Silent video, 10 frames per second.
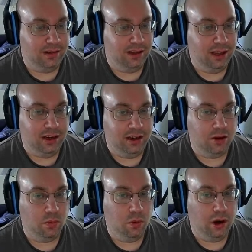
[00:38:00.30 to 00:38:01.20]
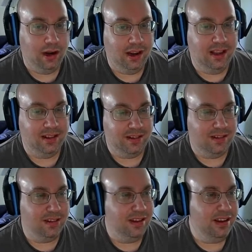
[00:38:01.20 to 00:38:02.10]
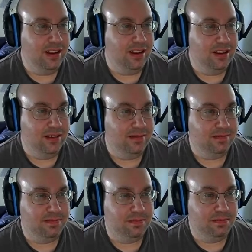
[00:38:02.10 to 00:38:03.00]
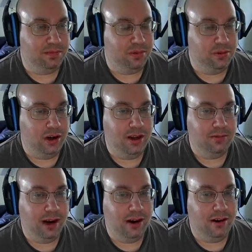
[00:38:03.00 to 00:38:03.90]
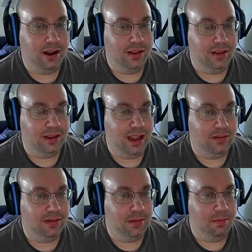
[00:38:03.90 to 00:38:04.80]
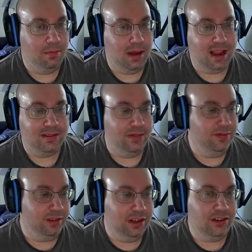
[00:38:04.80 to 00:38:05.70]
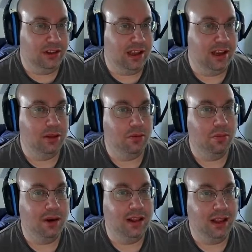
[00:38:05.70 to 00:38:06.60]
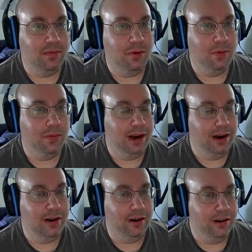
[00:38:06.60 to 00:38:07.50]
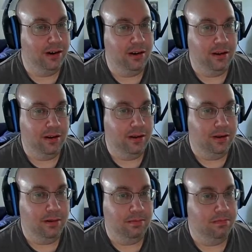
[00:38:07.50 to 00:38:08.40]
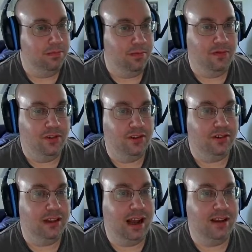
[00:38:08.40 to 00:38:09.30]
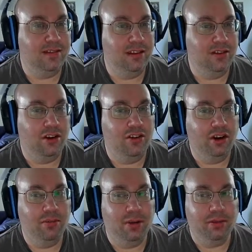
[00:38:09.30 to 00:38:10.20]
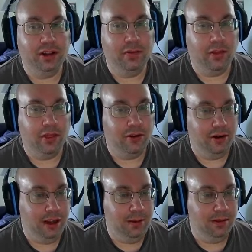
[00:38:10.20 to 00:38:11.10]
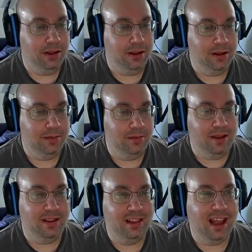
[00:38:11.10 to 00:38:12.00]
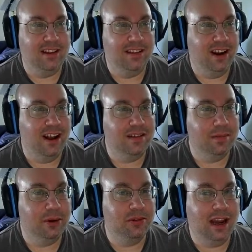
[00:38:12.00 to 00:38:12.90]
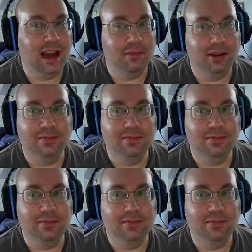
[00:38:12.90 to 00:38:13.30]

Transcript: in year 1, it's pretty rare unless you have some massive glitch like in the robot level where first class they started jumping up to level 30. That's not supposed to happen.